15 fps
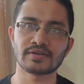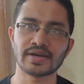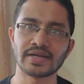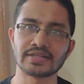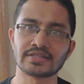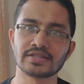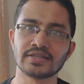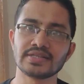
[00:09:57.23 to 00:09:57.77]

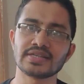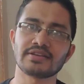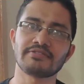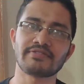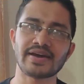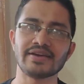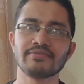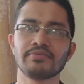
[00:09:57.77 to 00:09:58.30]
Alright, so these are
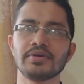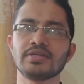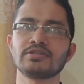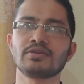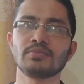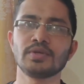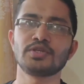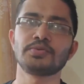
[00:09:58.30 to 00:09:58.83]
the 5
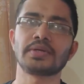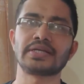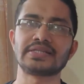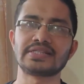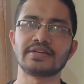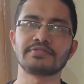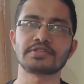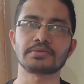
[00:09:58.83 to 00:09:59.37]
ways on which you
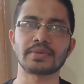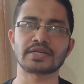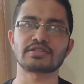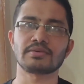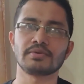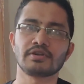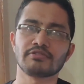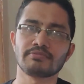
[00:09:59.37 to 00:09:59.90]
can save some
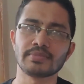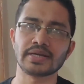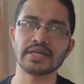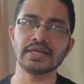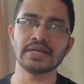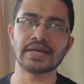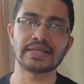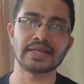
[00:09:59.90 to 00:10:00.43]
extra bit of
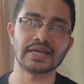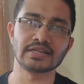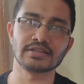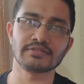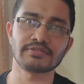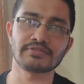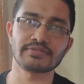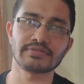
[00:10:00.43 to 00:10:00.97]
money at the
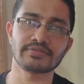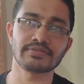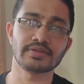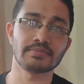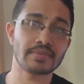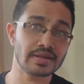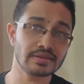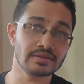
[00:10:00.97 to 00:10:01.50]
end of
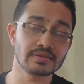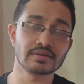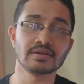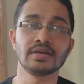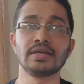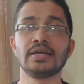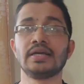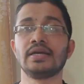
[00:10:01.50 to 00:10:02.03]
the month.